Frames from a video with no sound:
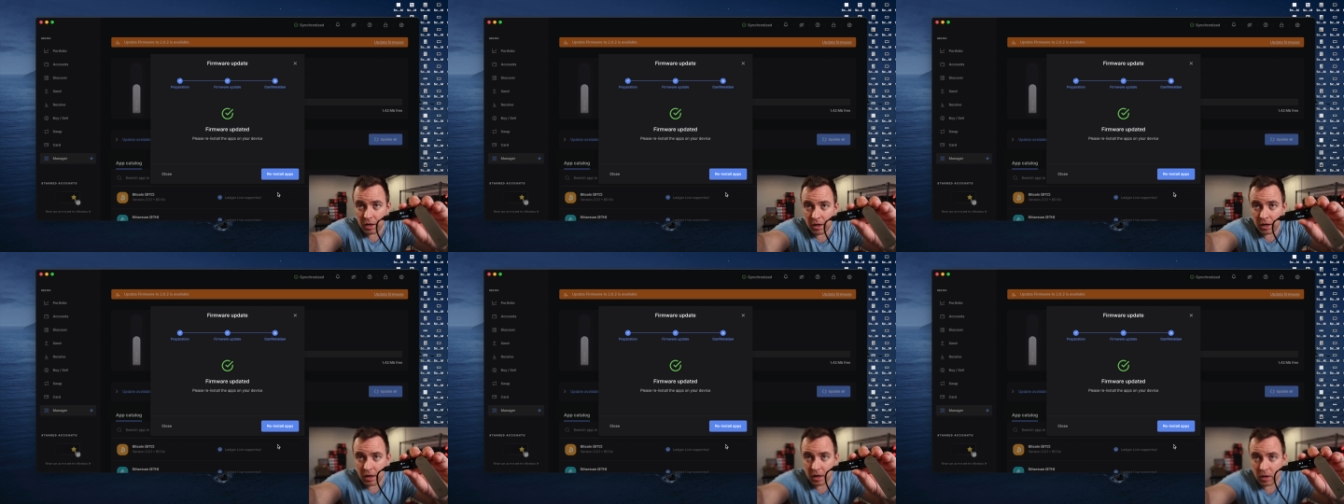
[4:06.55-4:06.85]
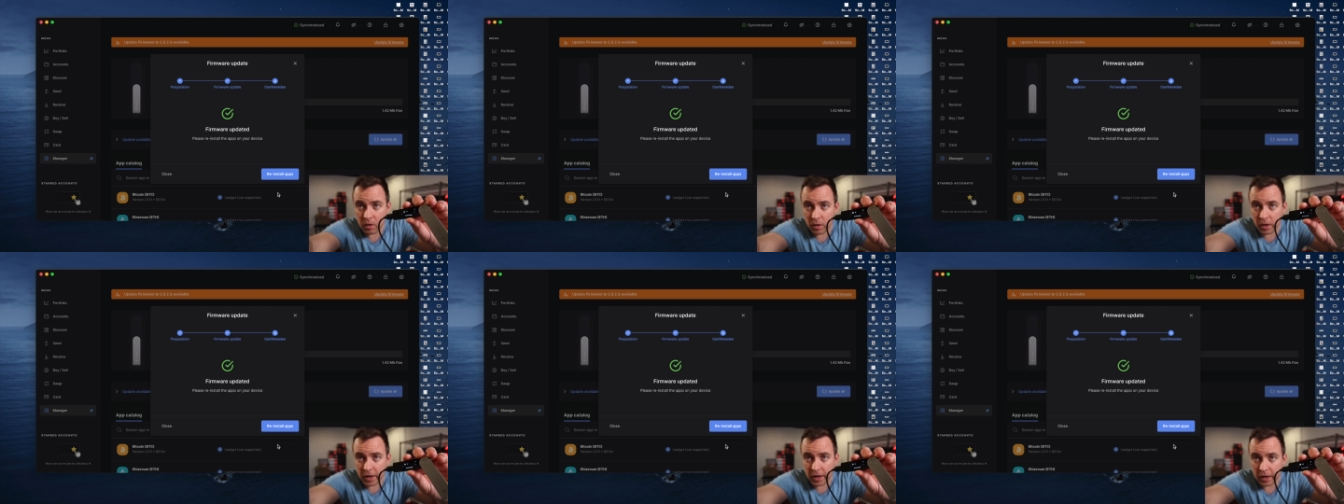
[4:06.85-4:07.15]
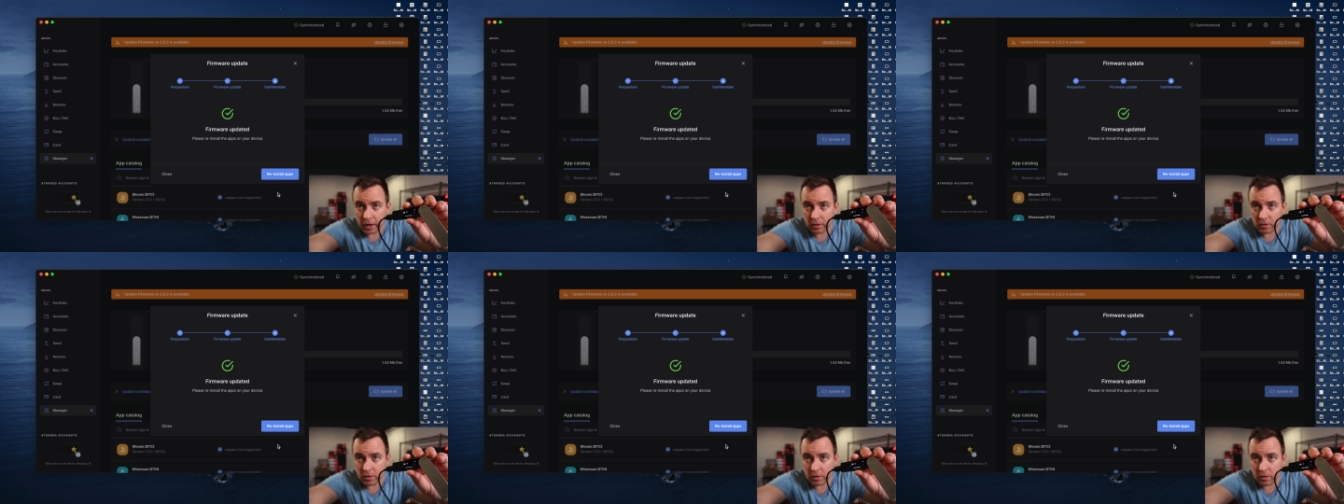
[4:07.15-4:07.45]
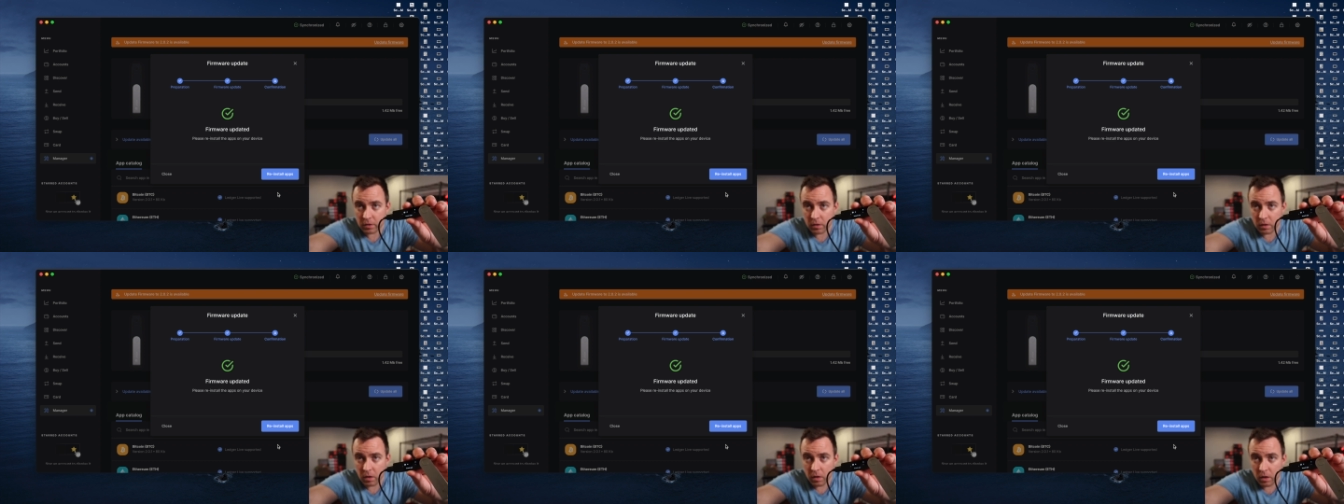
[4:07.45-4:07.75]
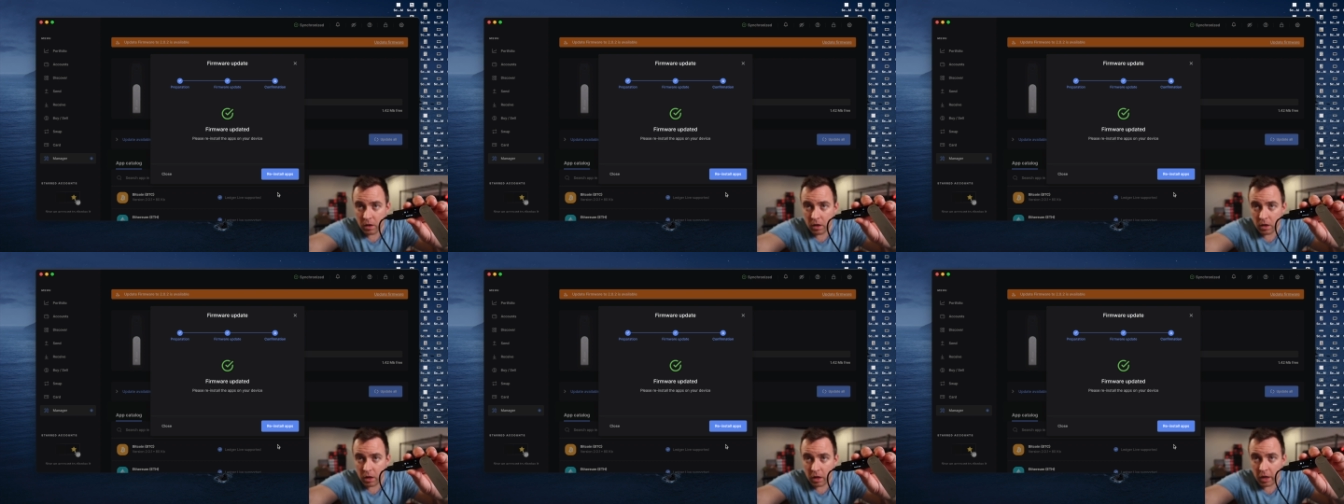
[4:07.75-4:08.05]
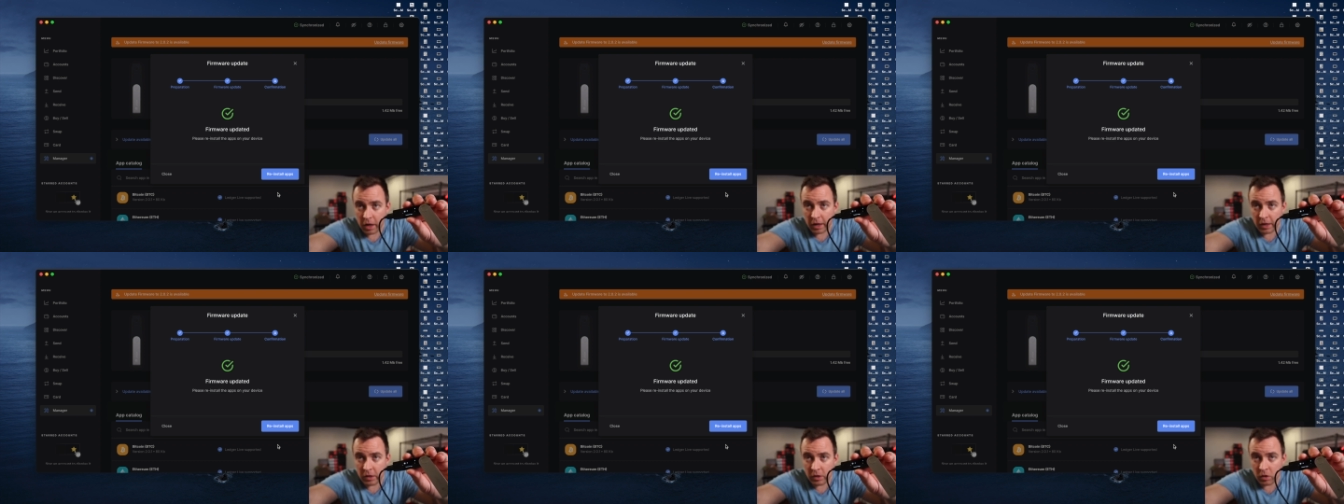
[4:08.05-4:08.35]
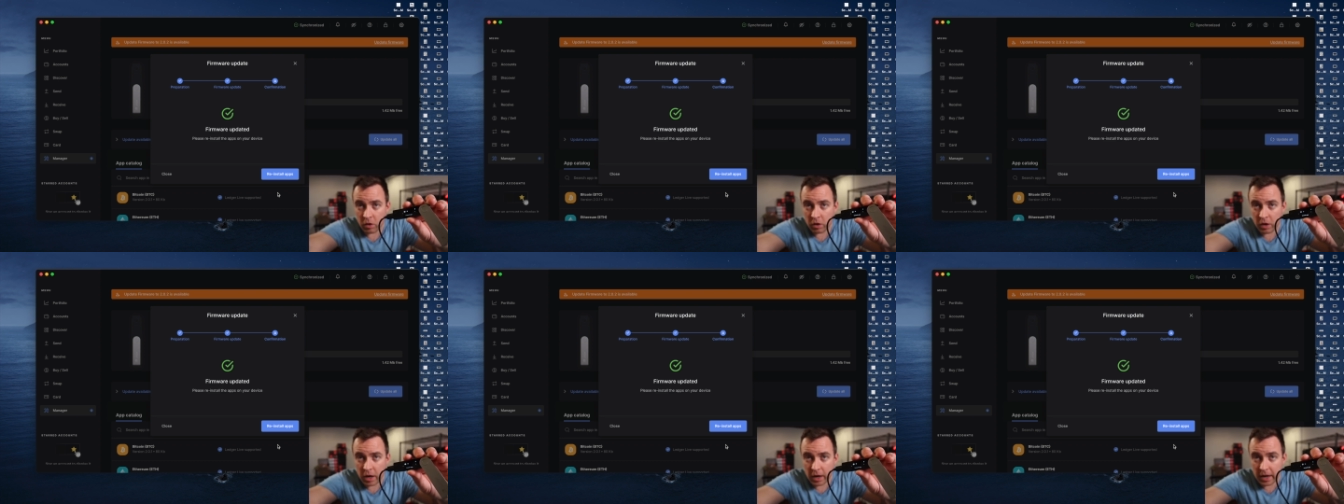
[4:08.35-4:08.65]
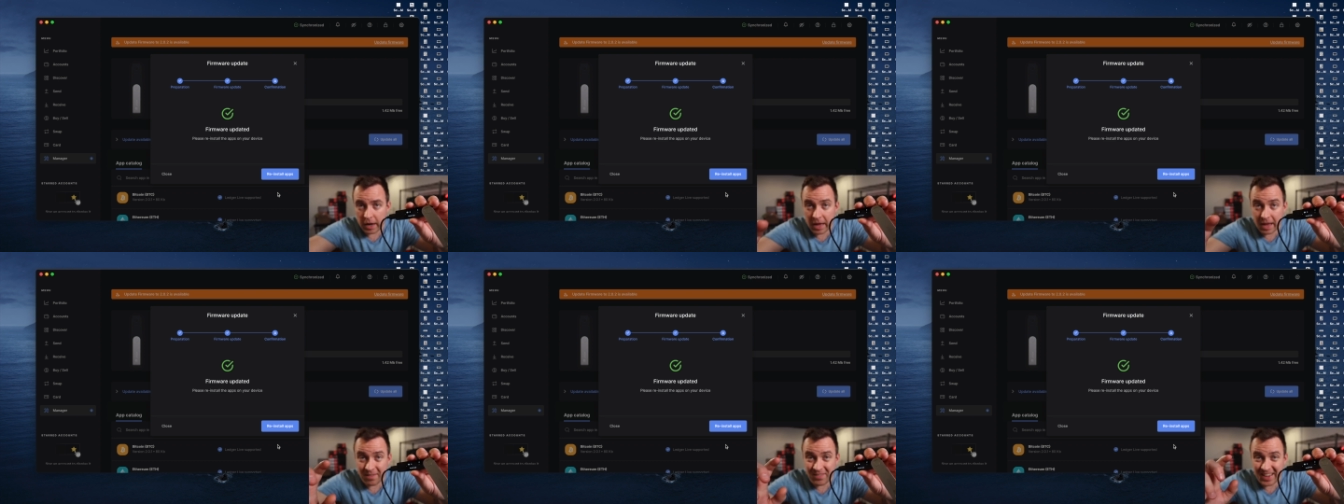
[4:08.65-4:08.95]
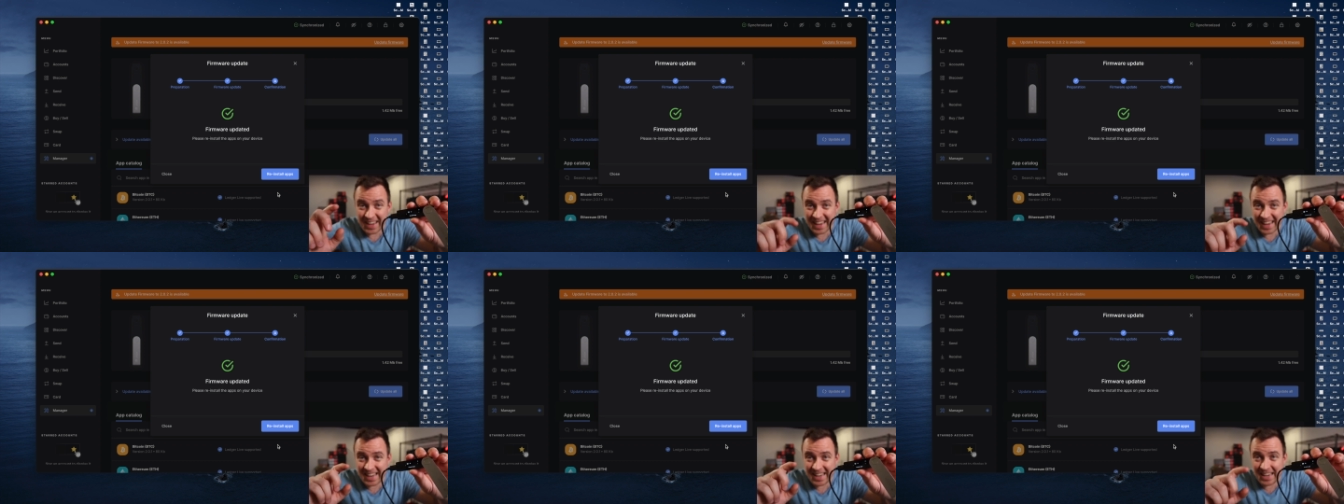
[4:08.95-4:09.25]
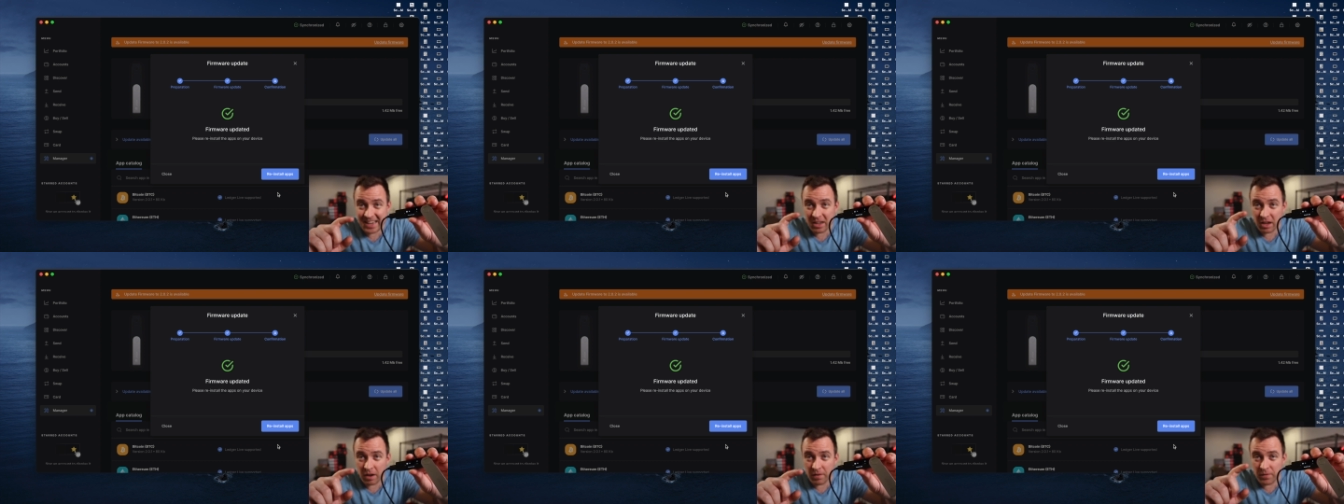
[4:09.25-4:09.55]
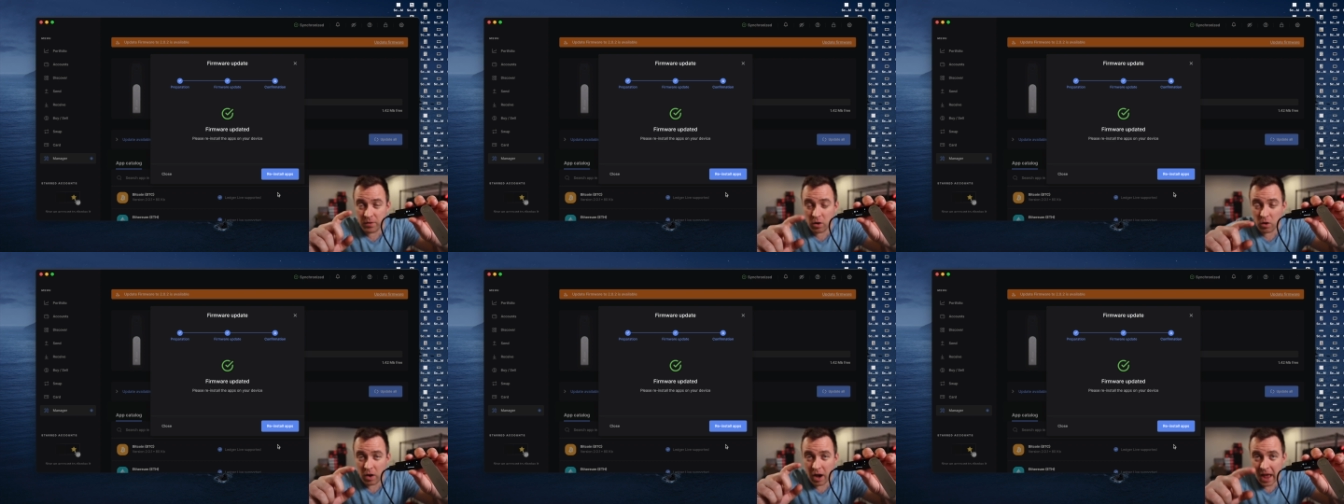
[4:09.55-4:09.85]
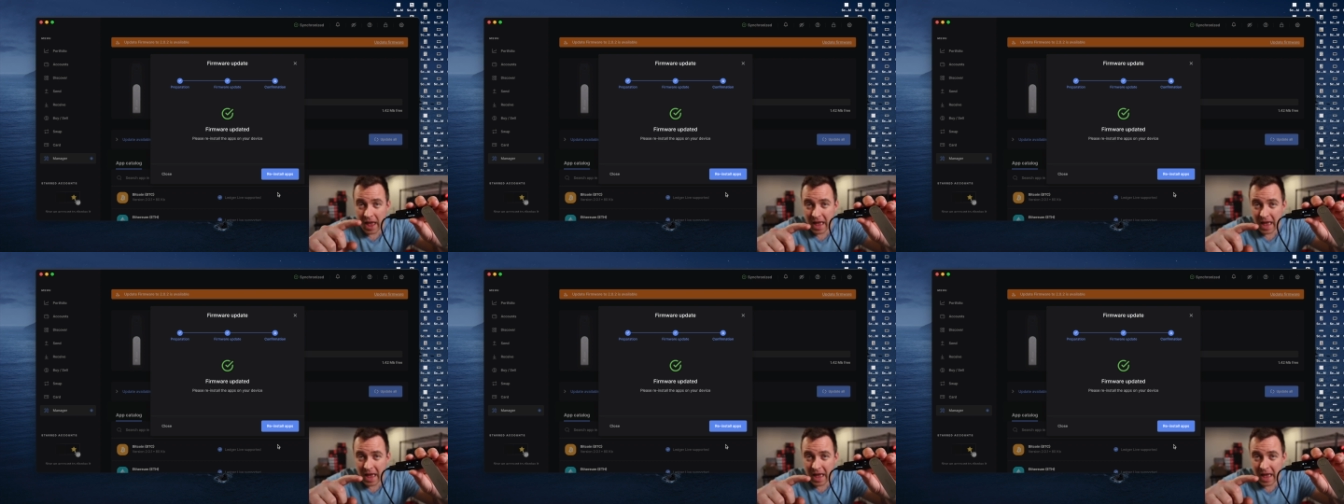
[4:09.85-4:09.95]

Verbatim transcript: Nano X, you're not gonna have any of your